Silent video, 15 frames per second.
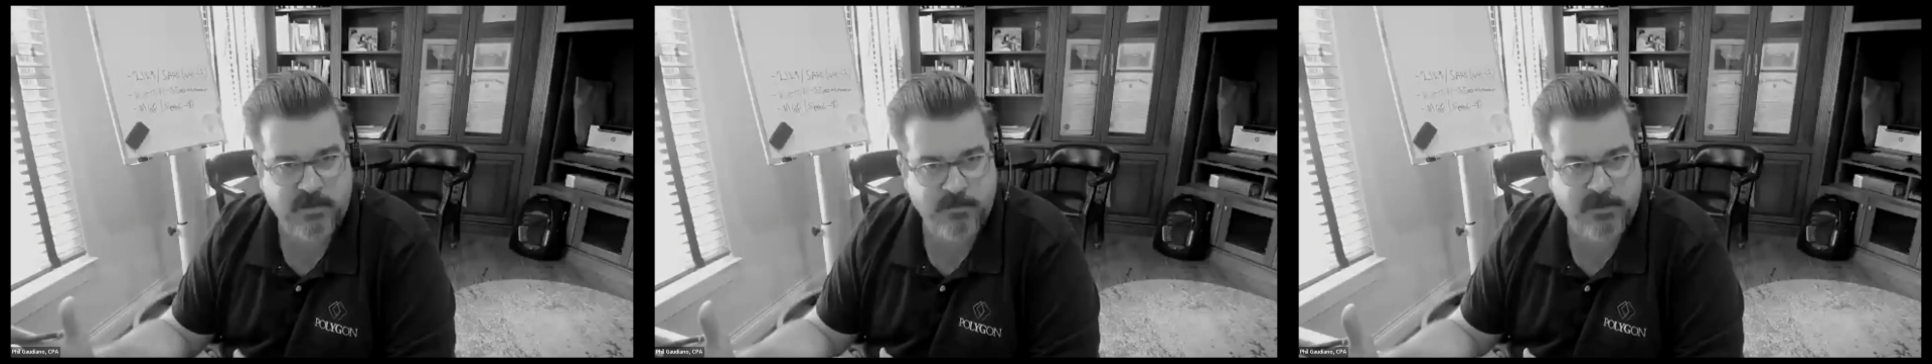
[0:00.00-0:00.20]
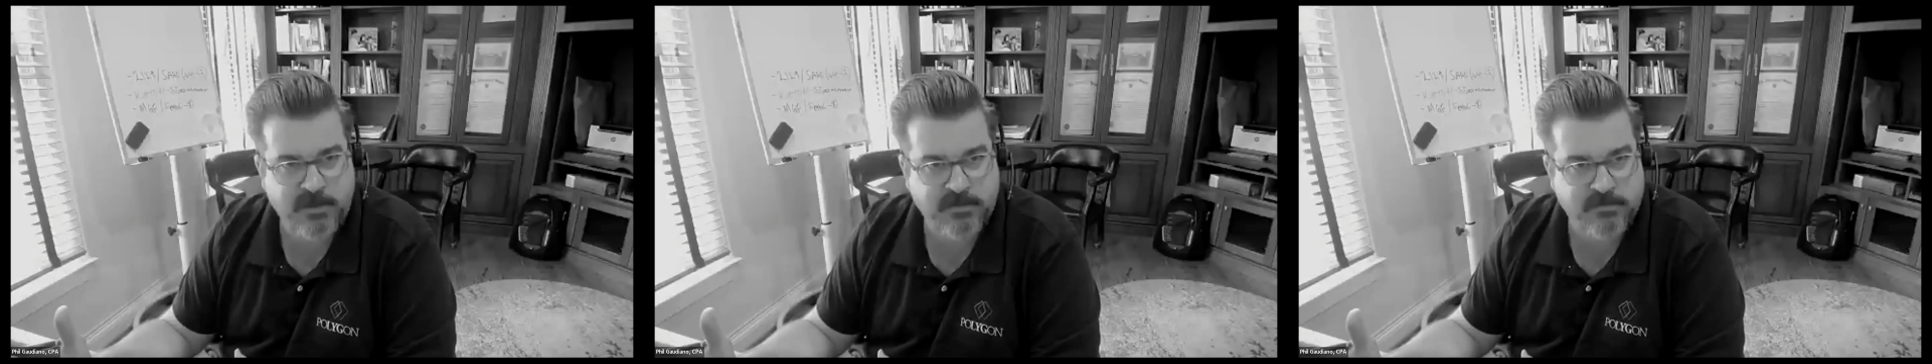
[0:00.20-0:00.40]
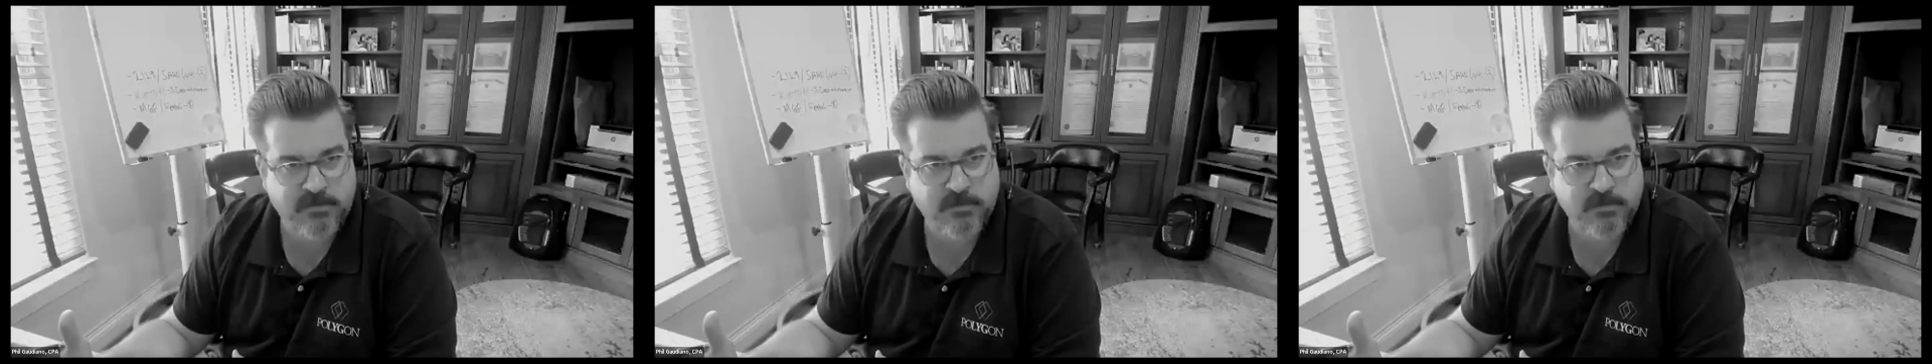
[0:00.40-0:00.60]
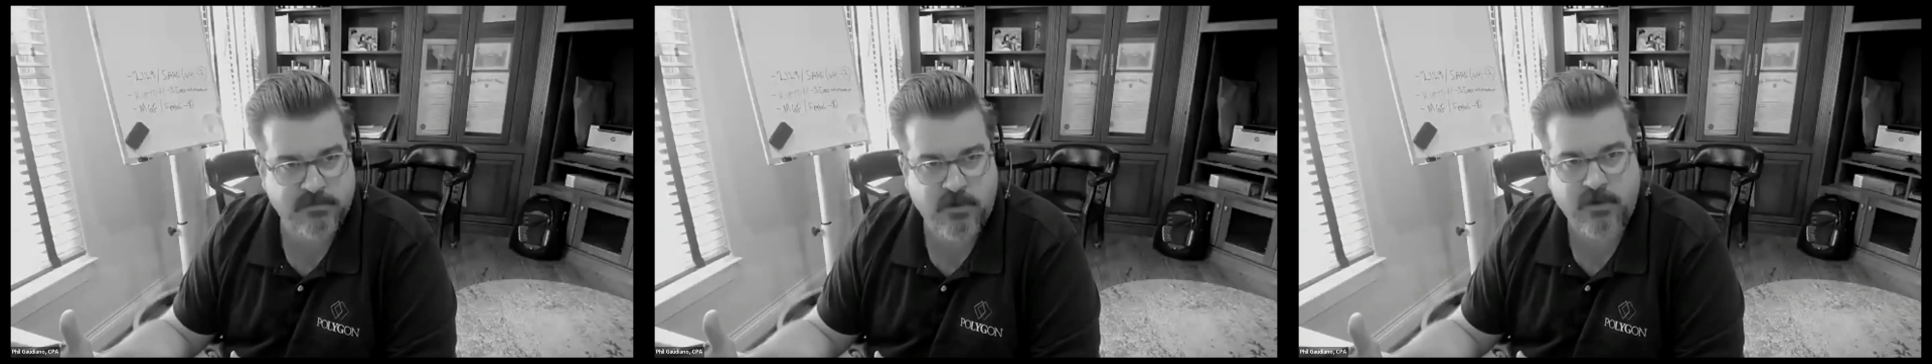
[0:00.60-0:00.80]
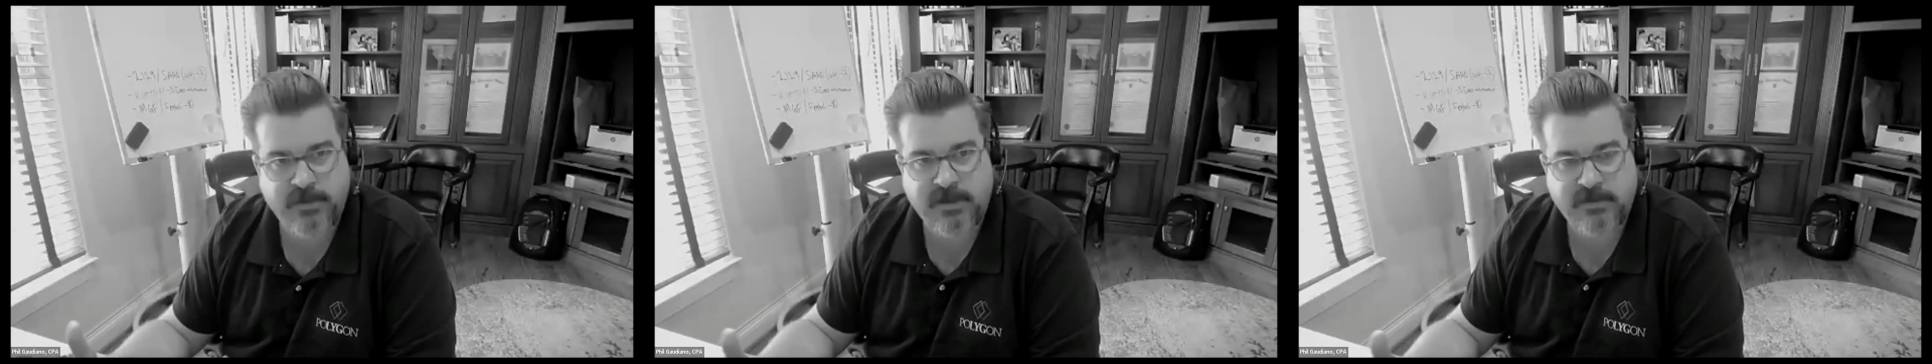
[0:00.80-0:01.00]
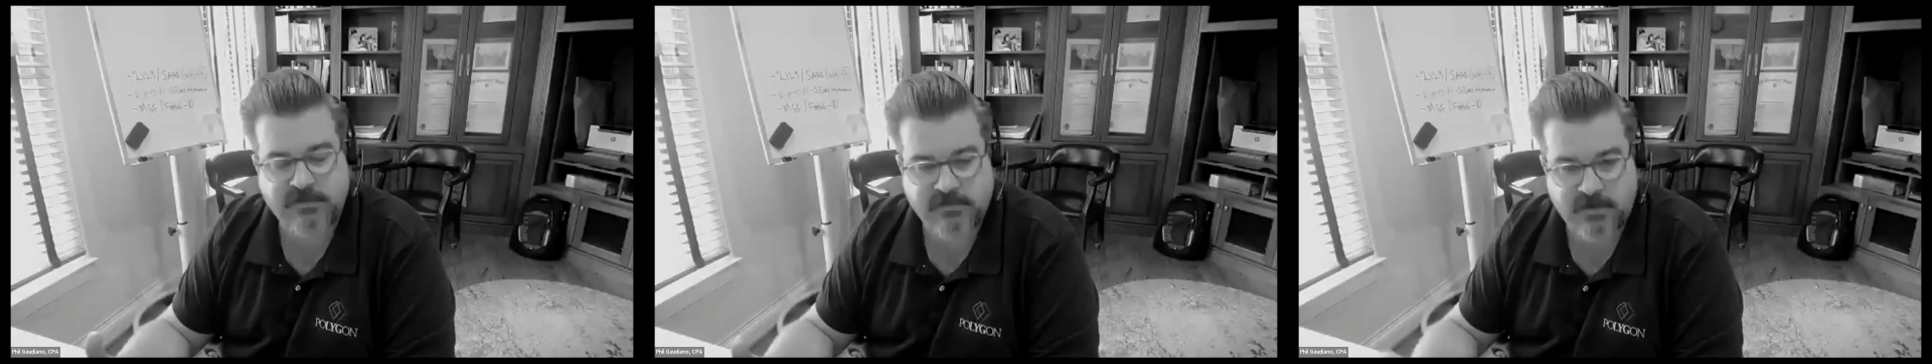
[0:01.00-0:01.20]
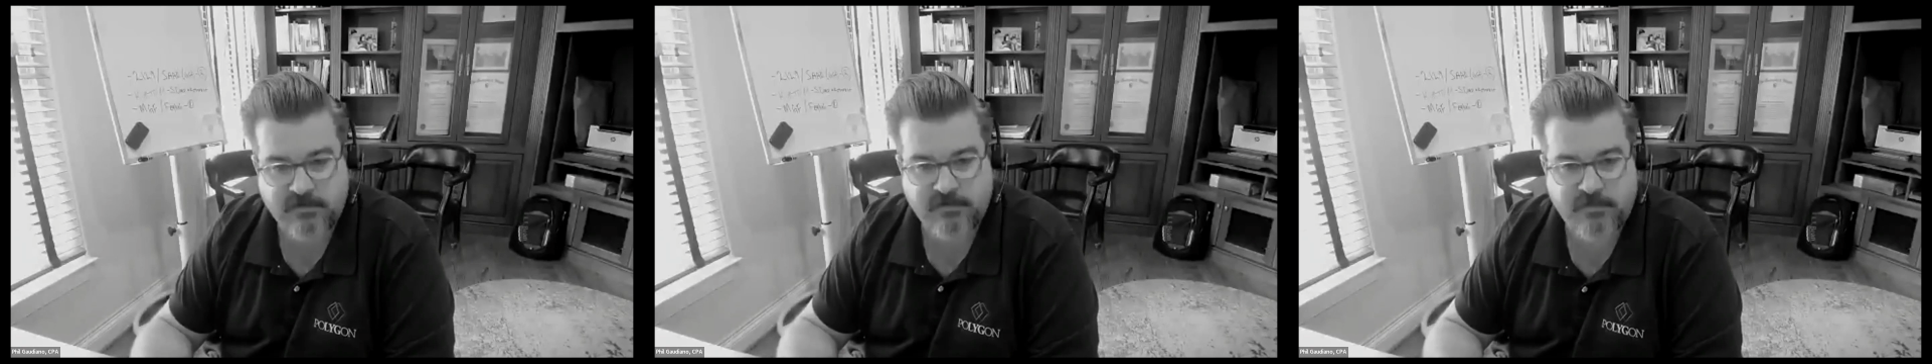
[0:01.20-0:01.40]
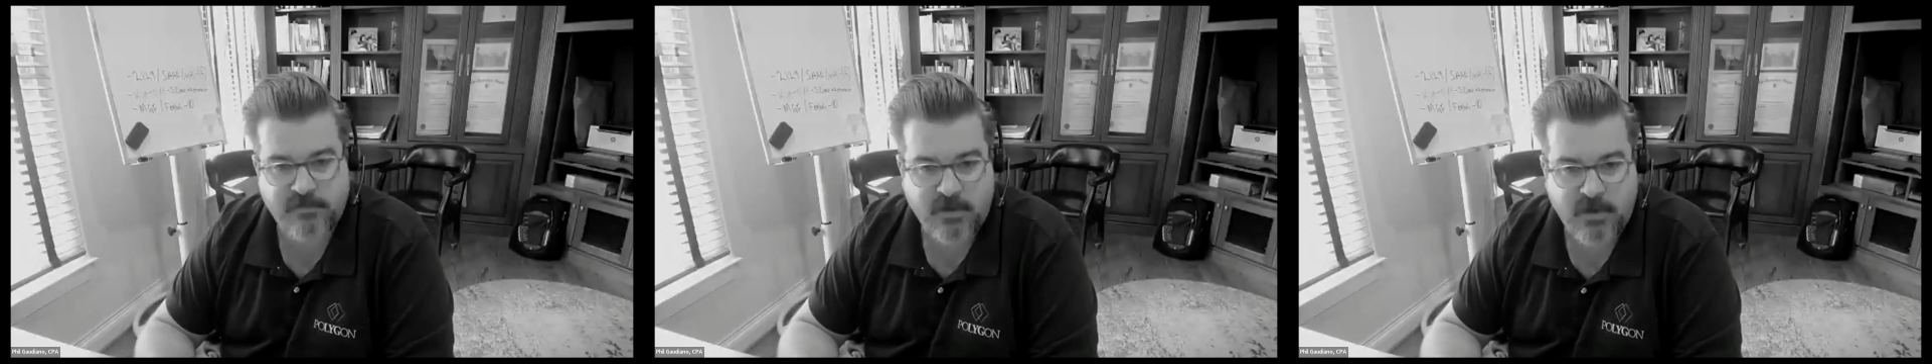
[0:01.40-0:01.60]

of me in terms of all that stuff.